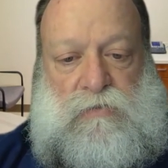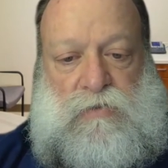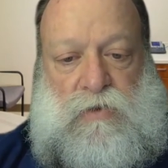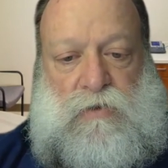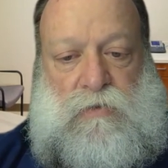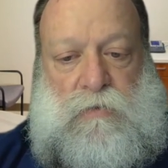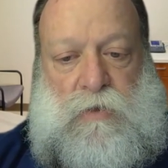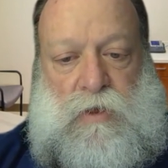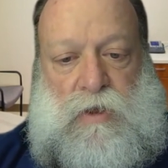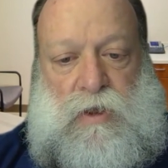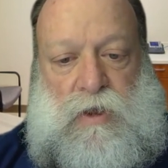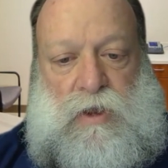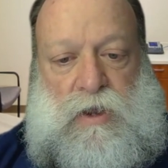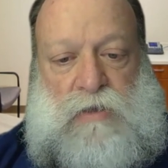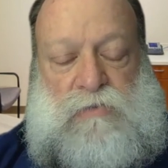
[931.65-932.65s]
So
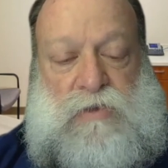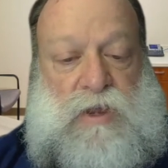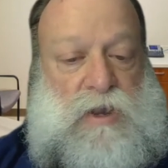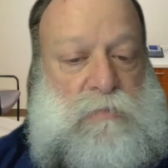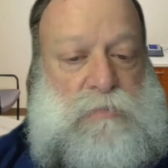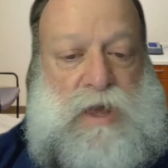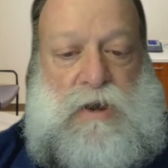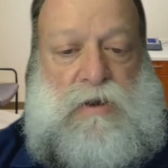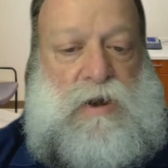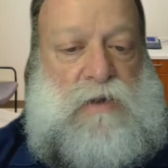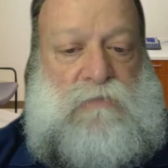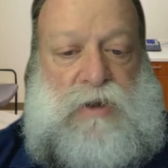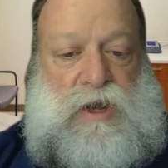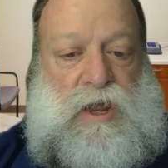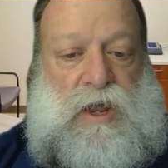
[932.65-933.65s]
it's getting better
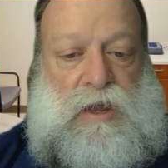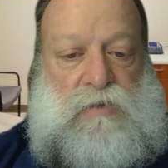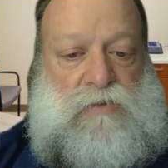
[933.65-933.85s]
every day,